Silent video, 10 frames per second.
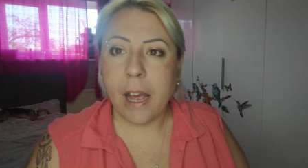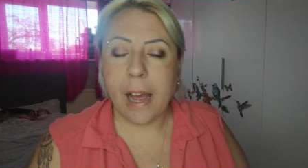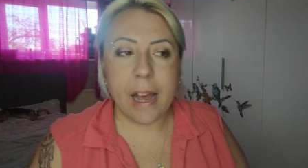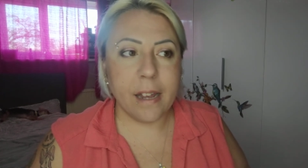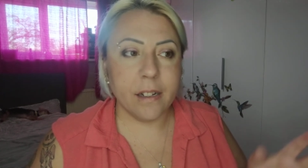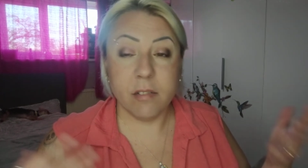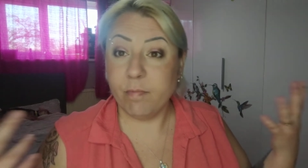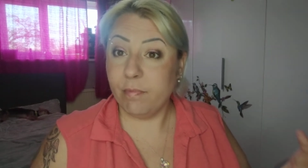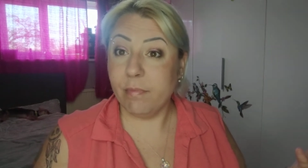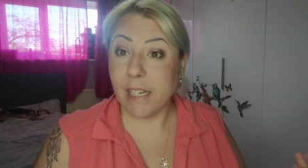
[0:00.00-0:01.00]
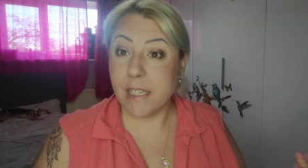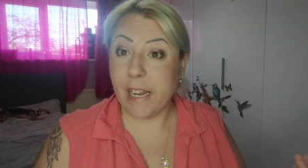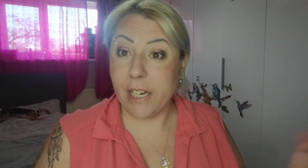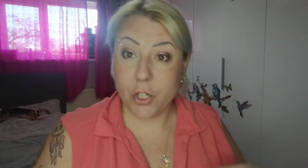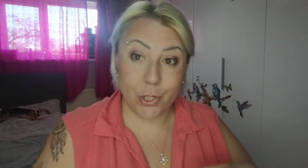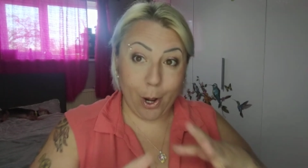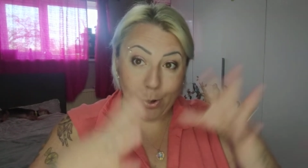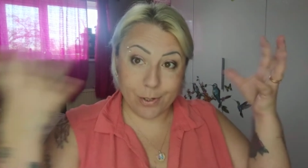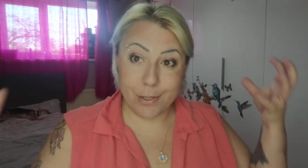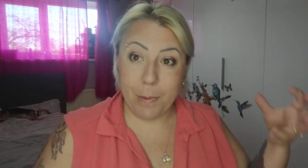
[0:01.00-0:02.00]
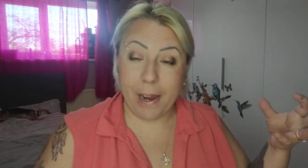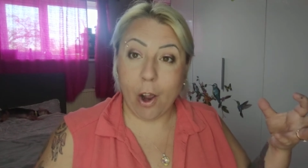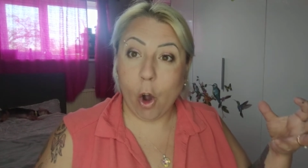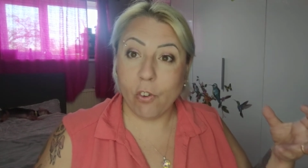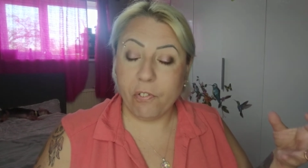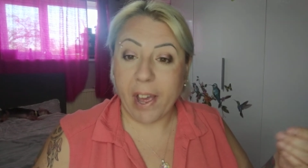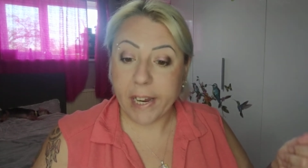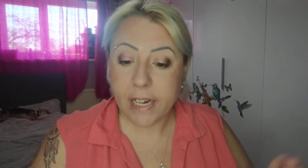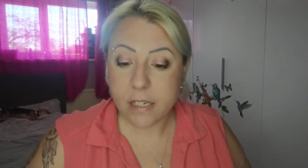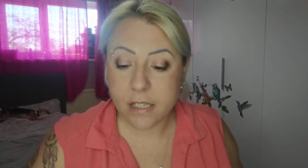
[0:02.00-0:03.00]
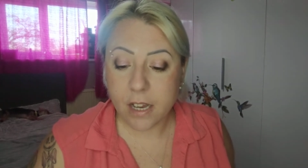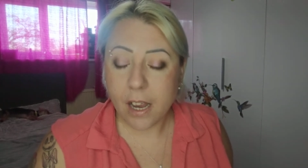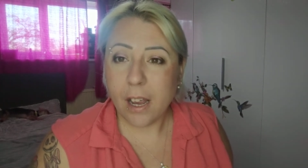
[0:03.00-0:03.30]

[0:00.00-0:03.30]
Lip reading: And like I say, it just alters my whole face.